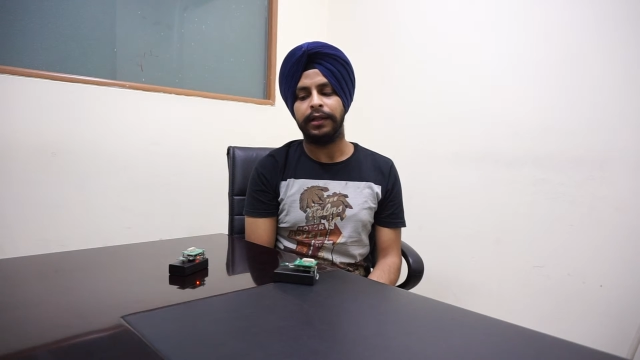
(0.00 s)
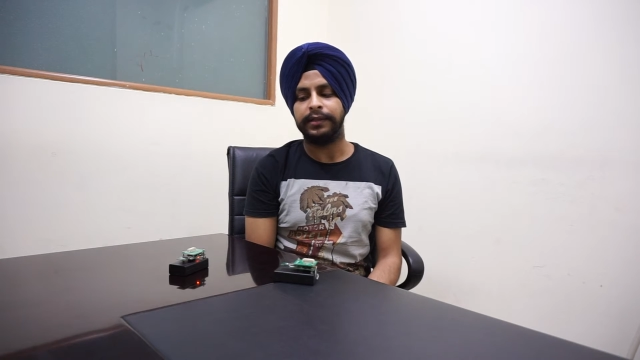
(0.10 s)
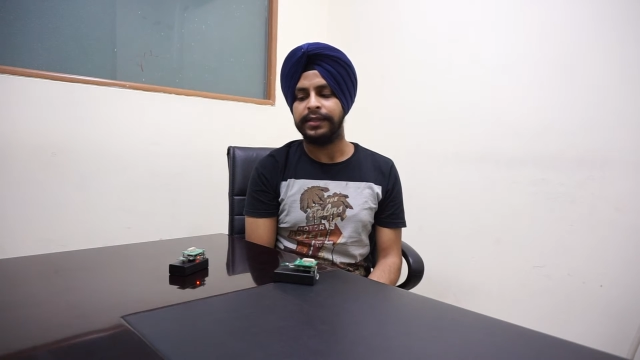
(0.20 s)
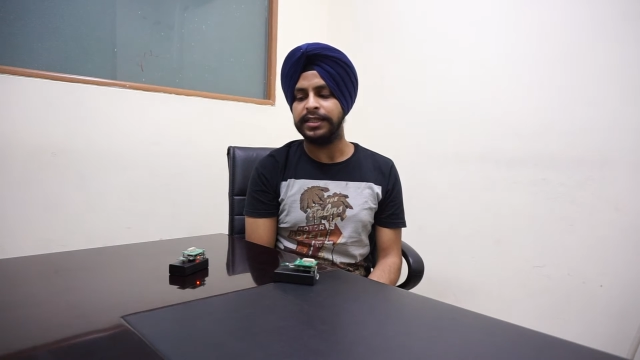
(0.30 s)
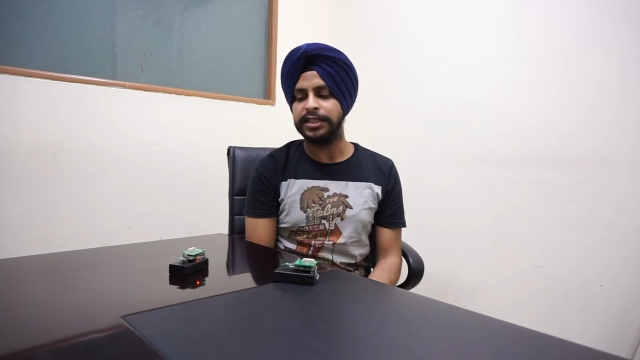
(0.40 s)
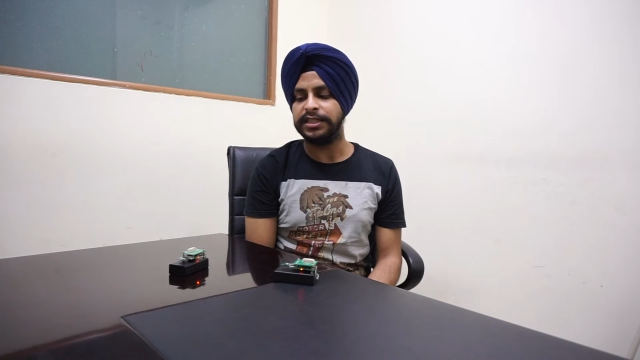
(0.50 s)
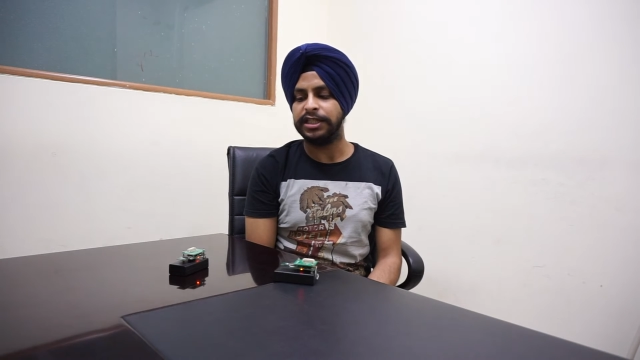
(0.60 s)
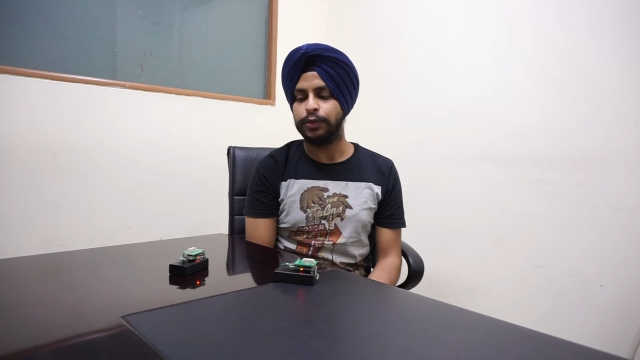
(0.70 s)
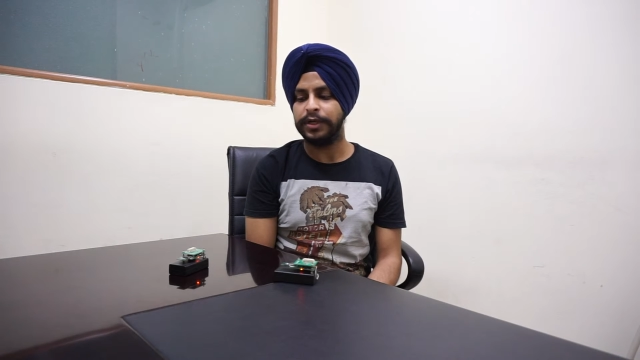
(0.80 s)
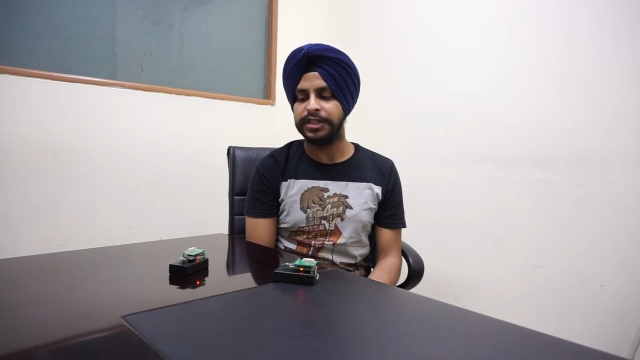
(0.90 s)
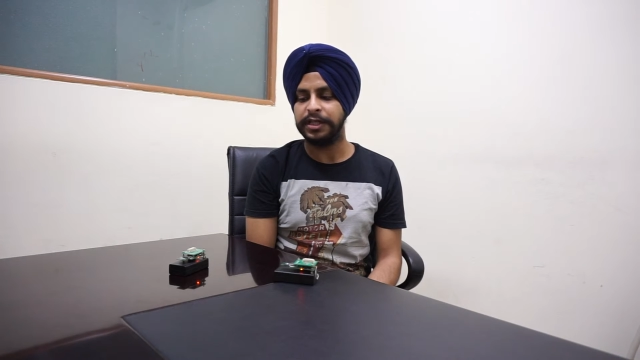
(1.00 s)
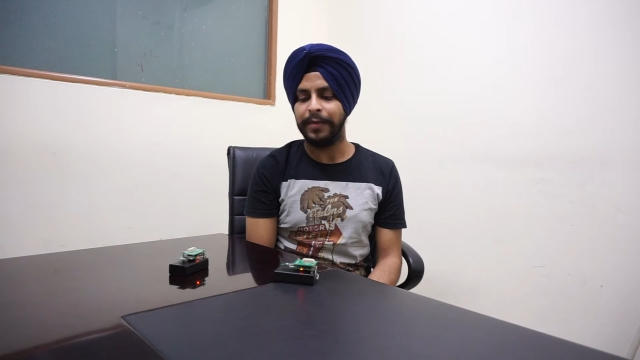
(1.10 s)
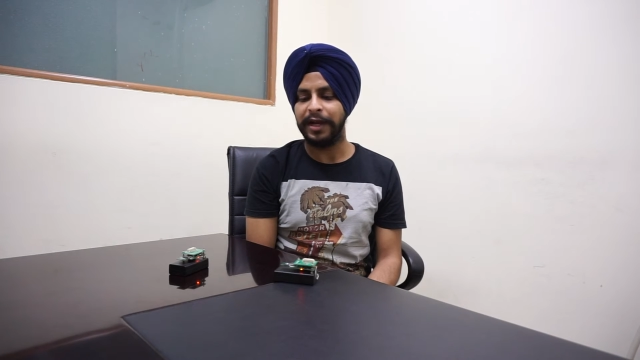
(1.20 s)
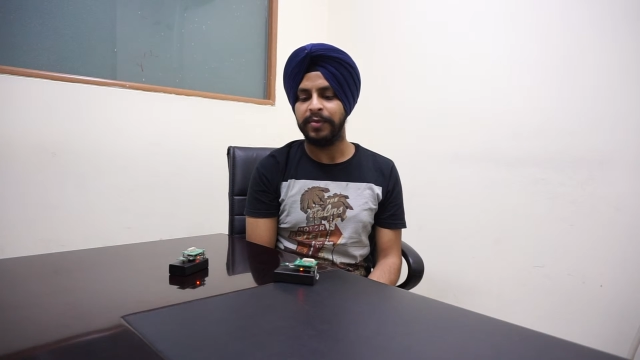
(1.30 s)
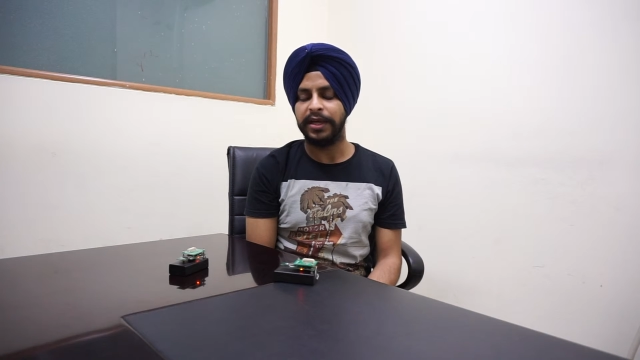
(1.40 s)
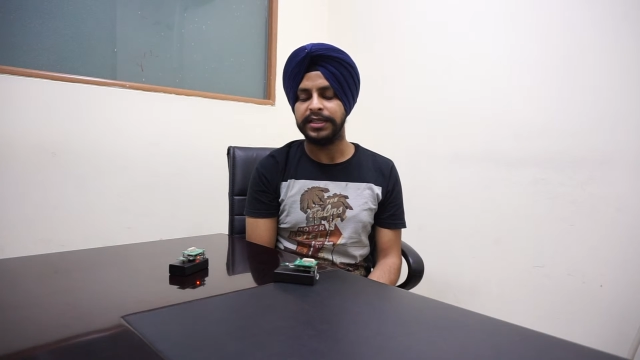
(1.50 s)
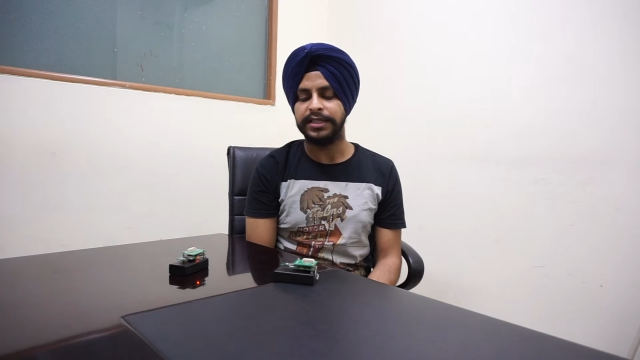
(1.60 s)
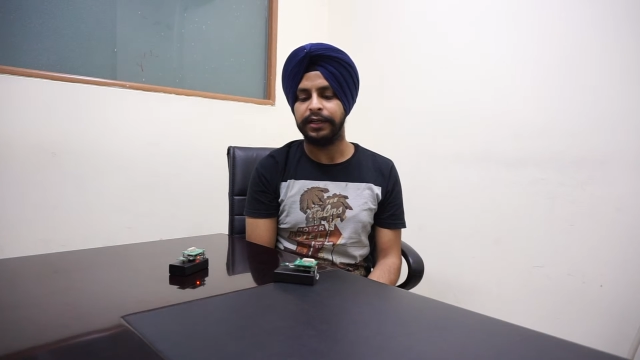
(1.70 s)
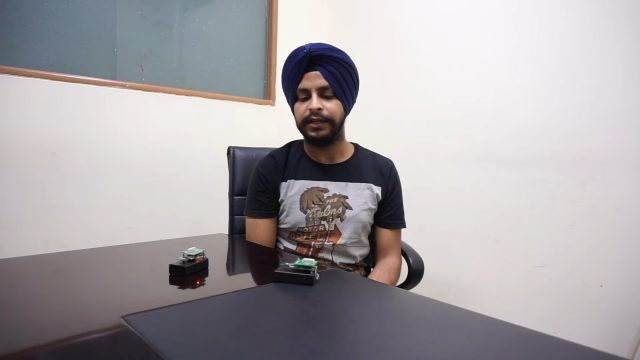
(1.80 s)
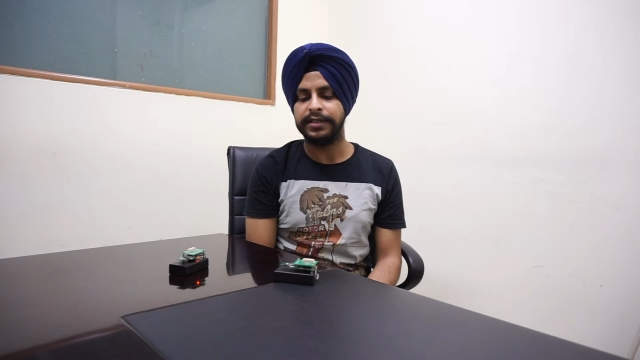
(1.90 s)
this situation might be
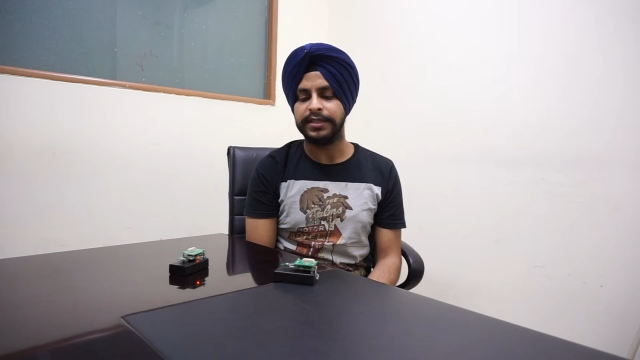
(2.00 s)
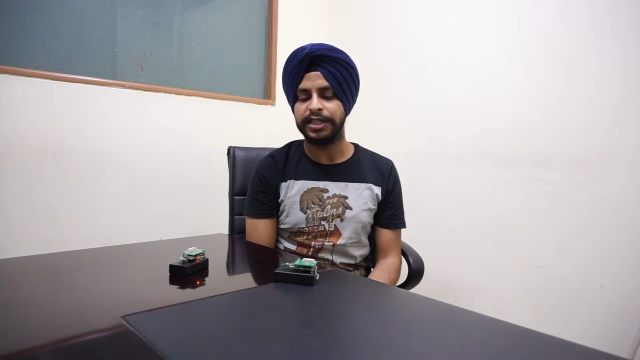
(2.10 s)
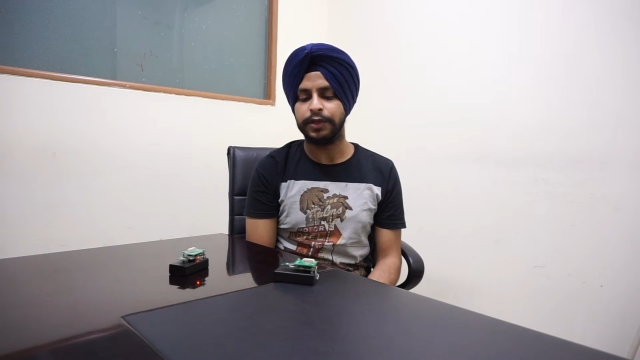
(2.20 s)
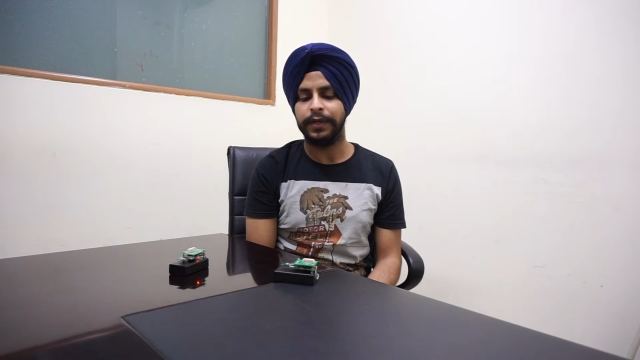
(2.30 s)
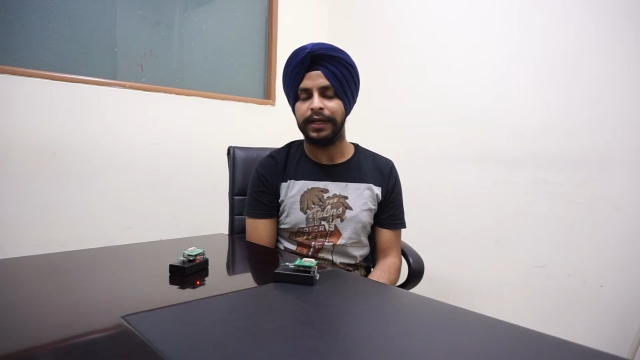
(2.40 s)
considered in such a way,